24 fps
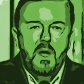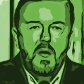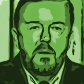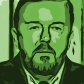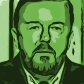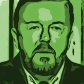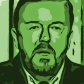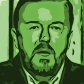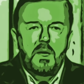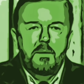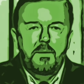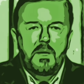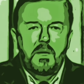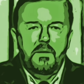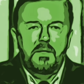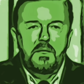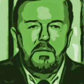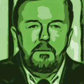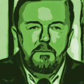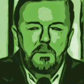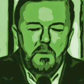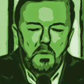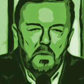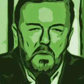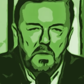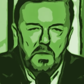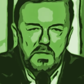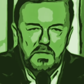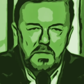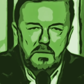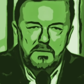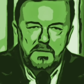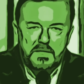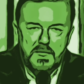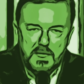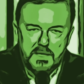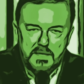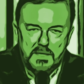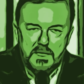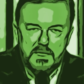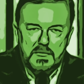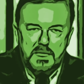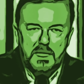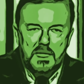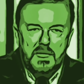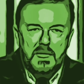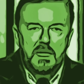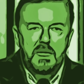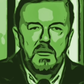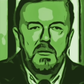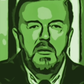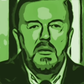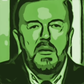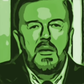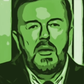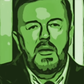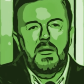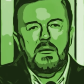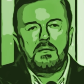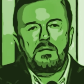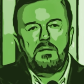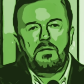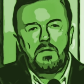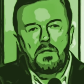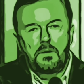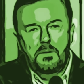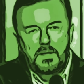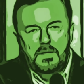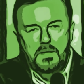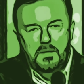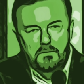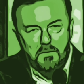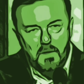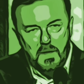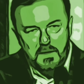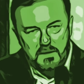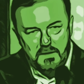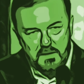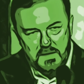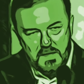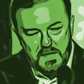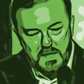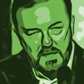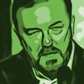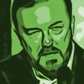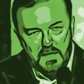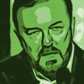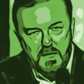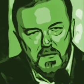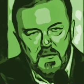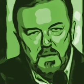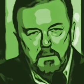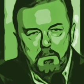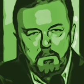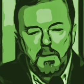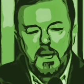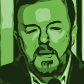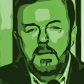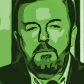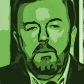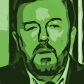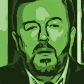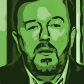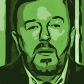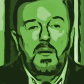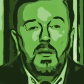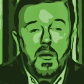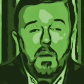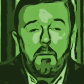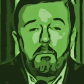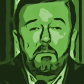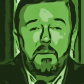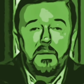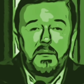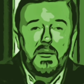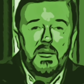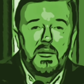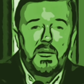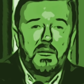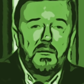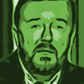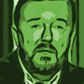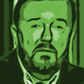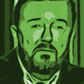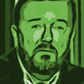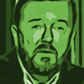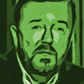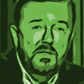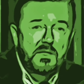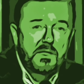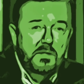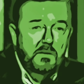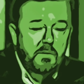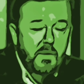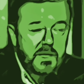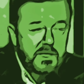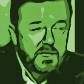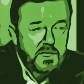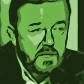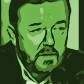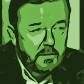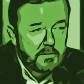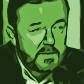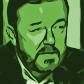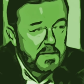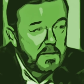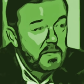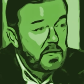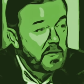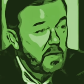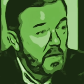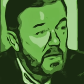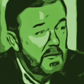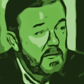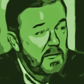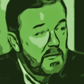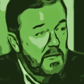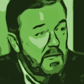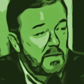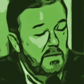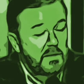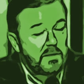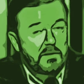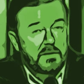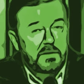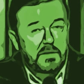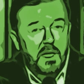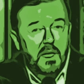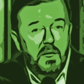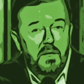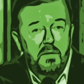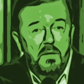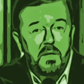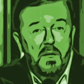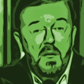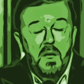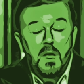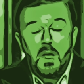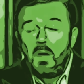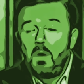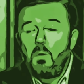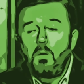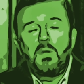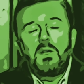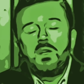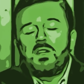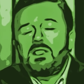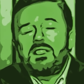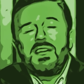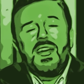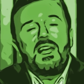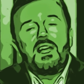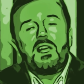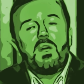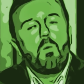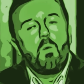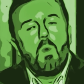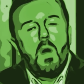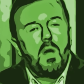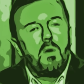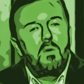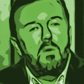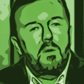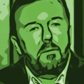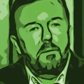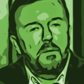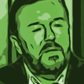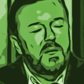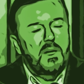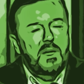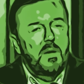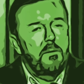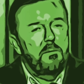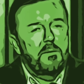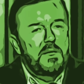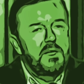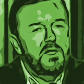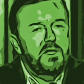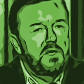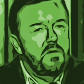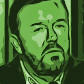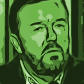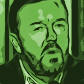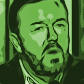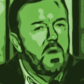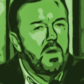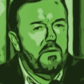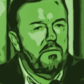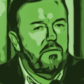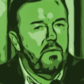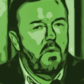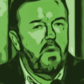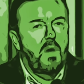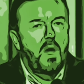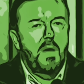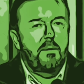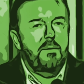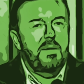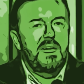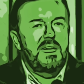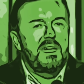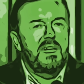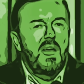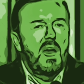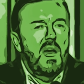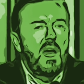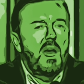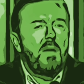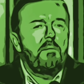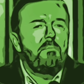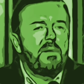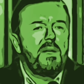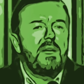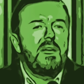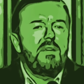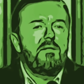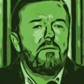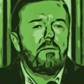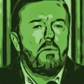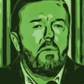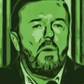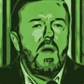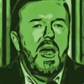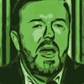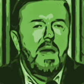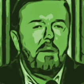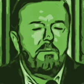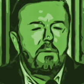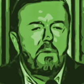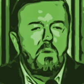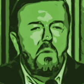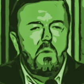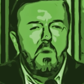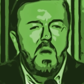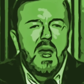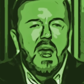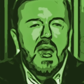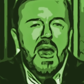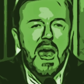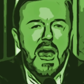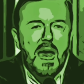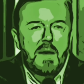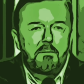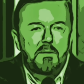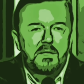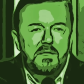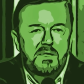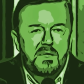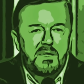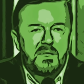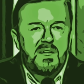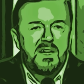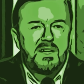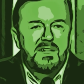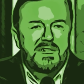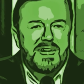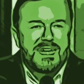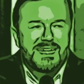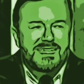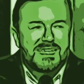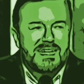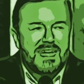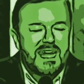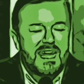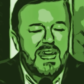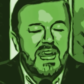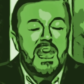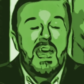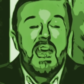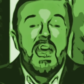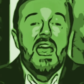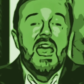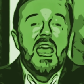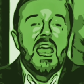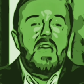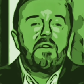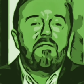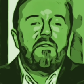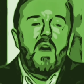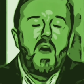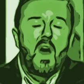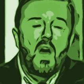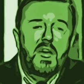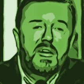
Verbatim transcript: drama about the importance of dignity and doing the right thing made by a company that runs sweatshops in China. So, well, you say you're woke, but the companies you work for, I mean, unbelievable. Apple, Amazon, Disney. If